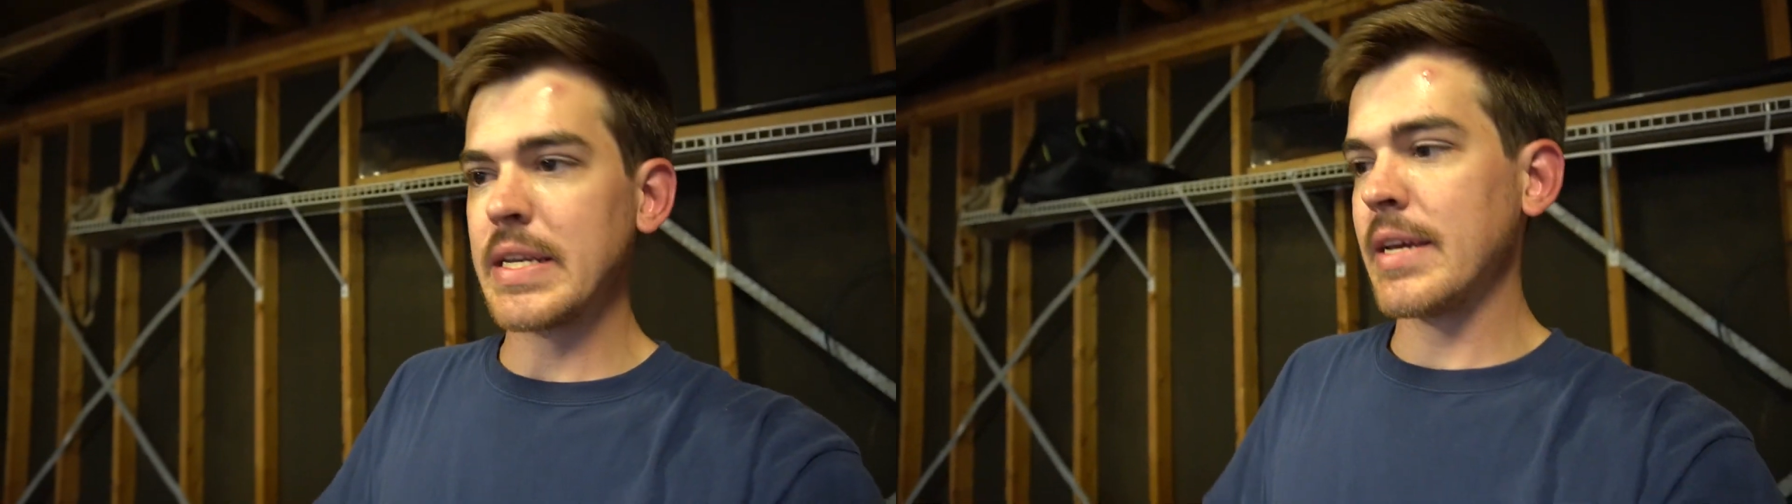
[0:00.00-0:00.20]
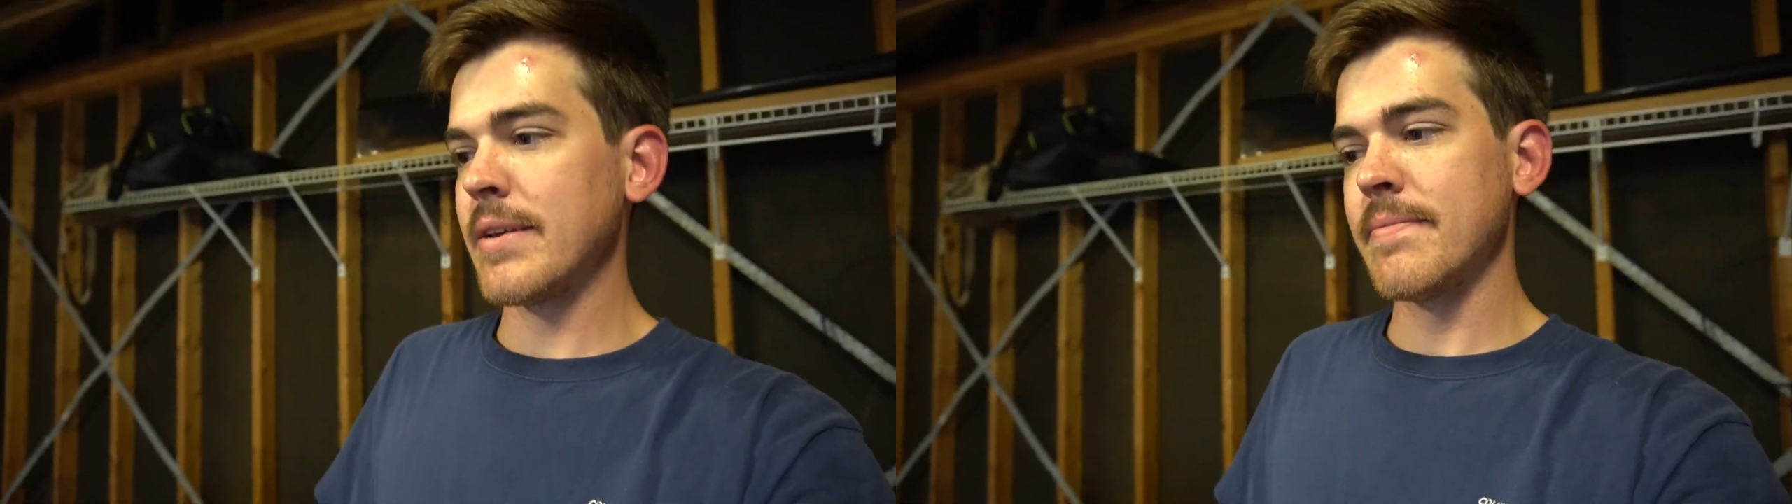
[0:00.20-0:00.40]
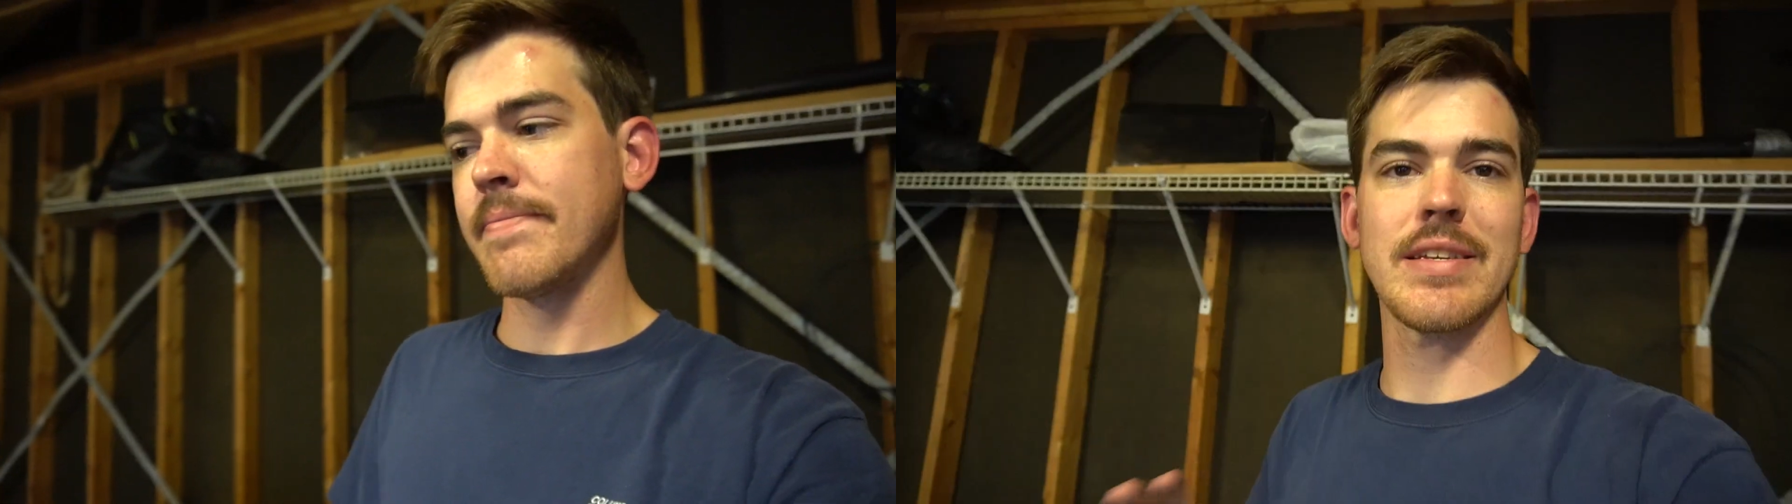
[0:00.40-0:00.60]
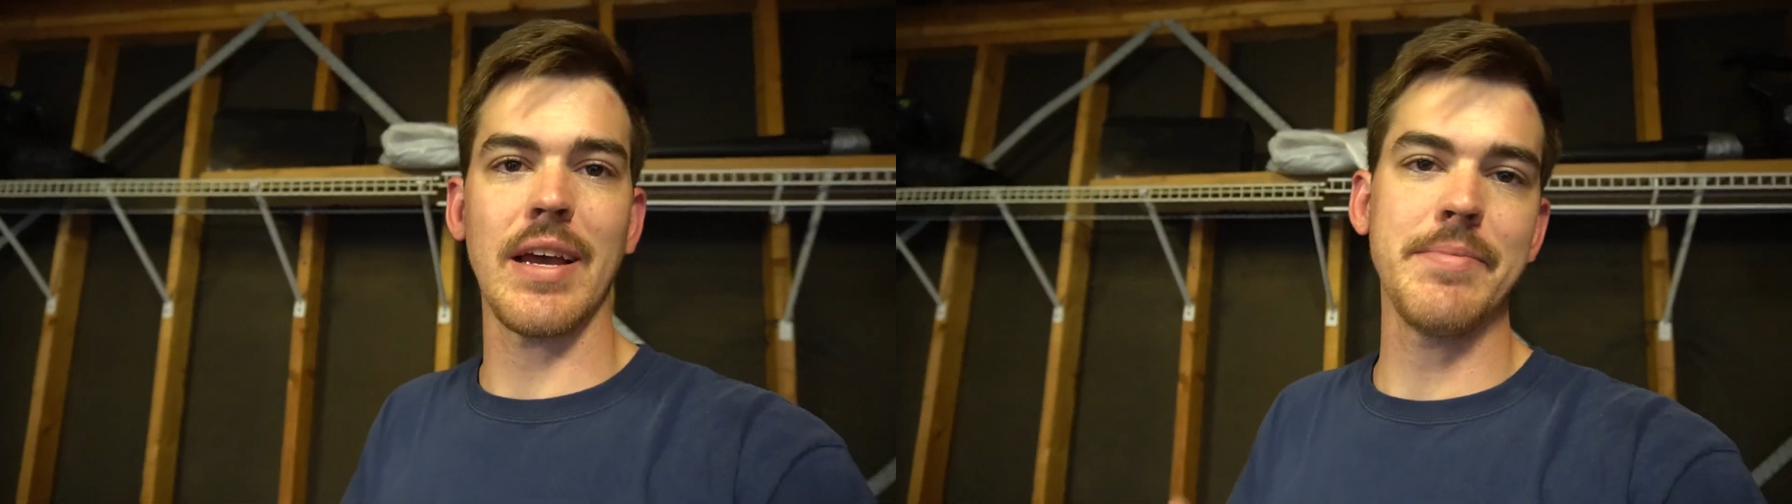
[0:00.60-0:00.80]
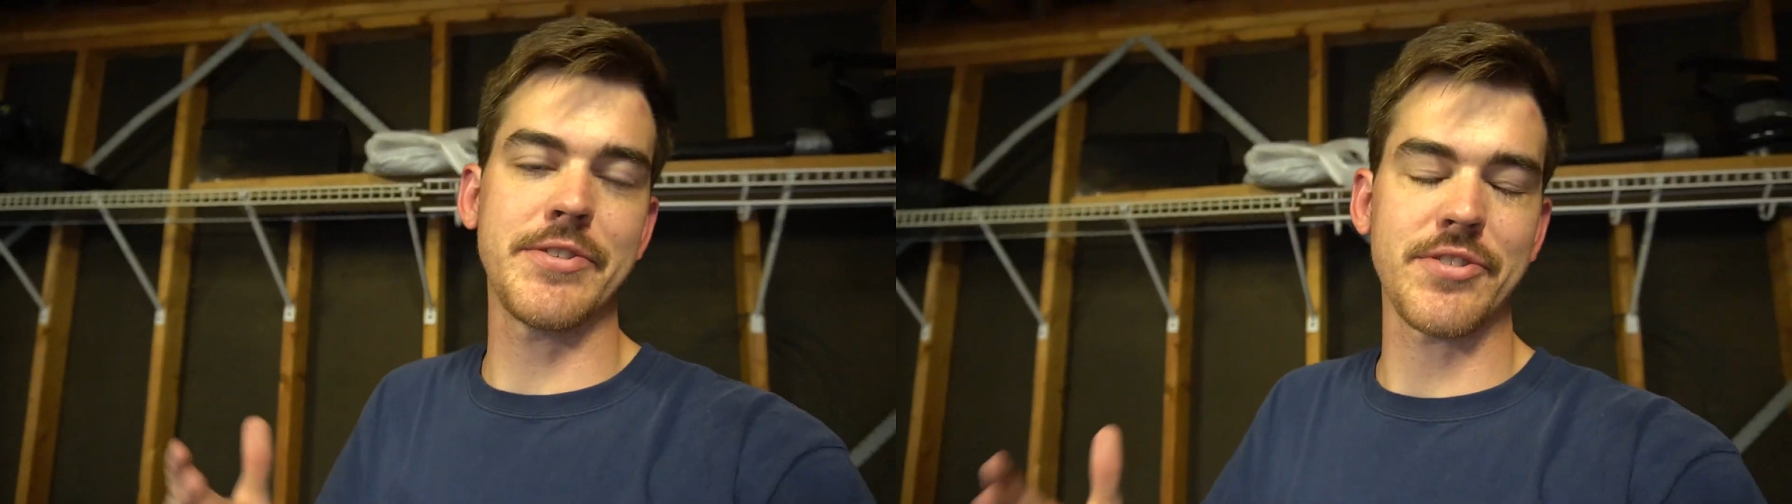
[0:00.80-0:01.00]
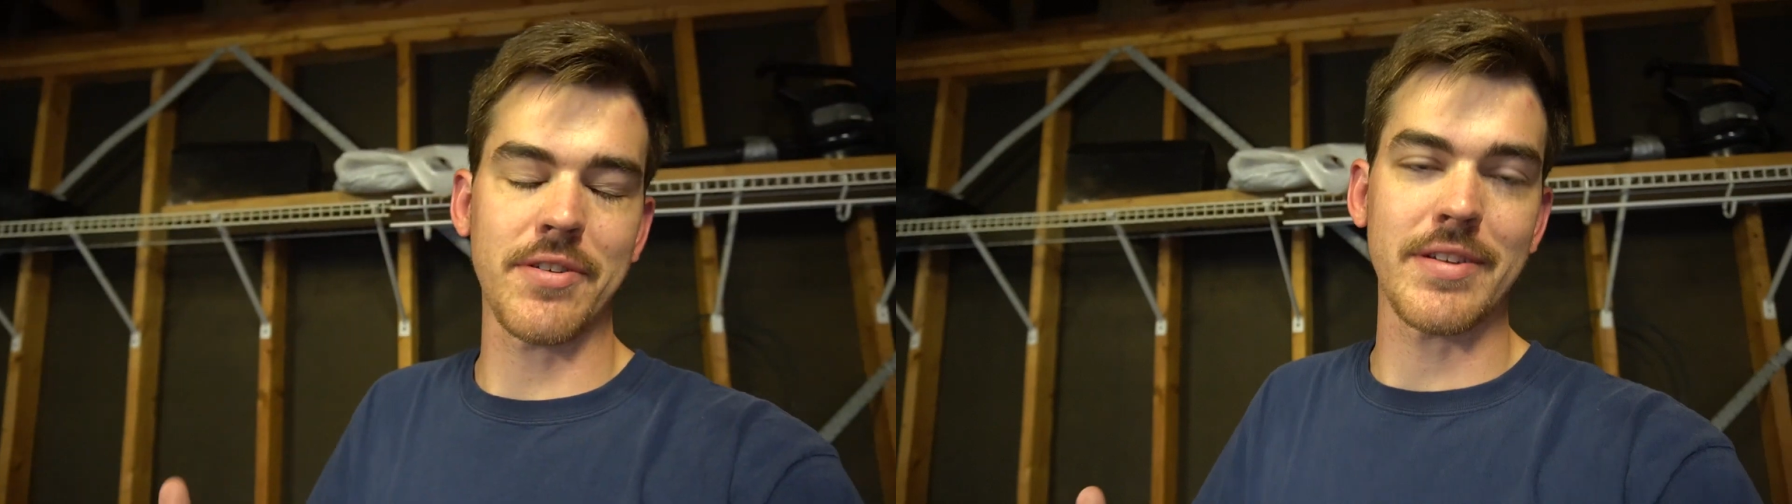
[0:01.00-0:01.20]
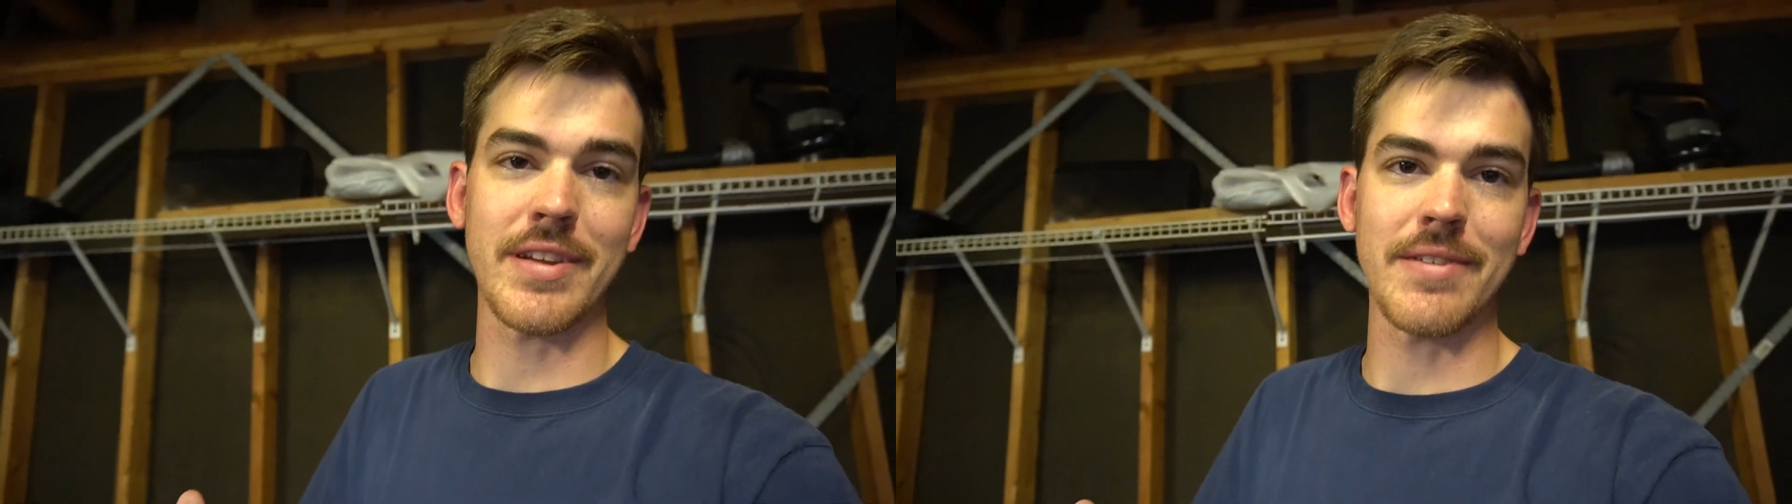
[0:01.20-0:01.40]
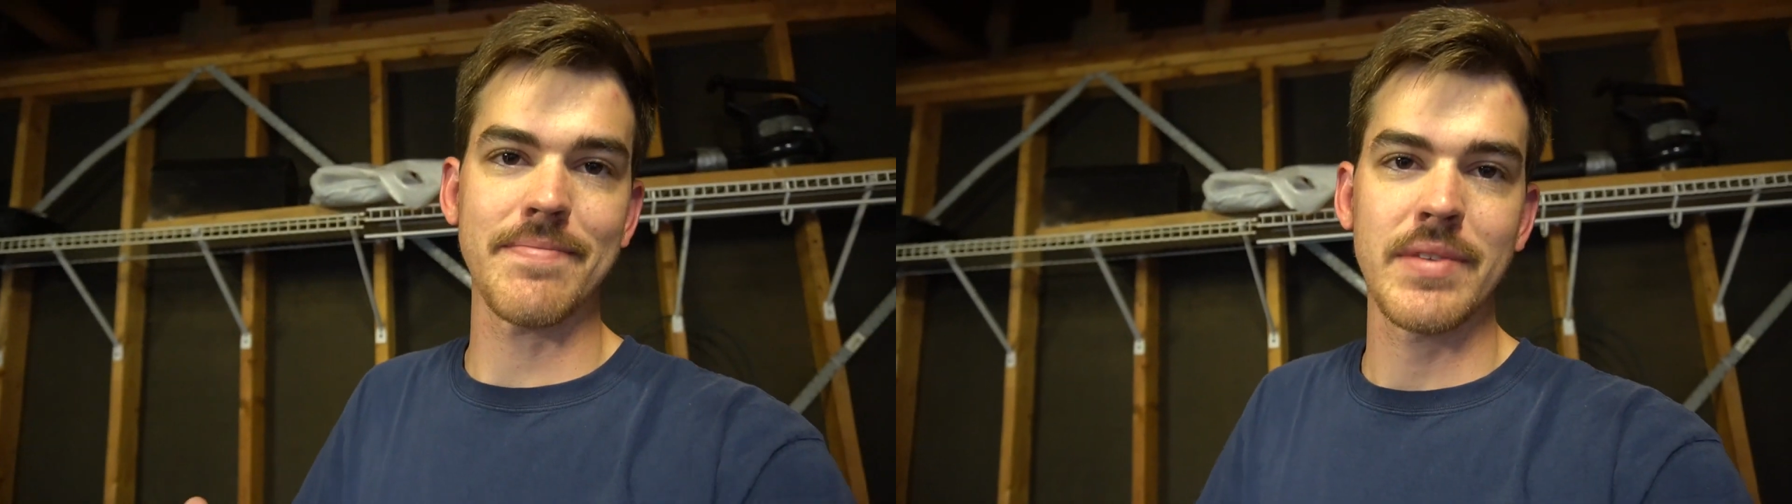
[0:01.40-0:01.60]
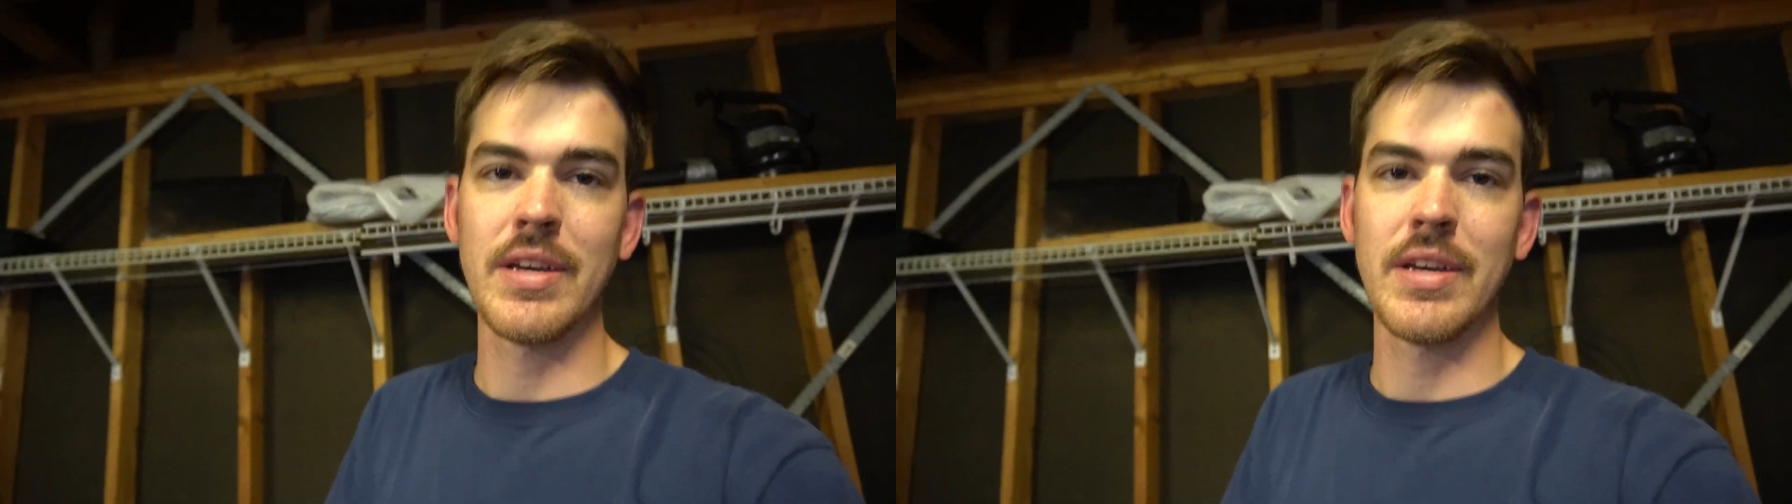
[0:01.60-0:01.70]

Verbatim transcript: day, I'm in Charlotte now.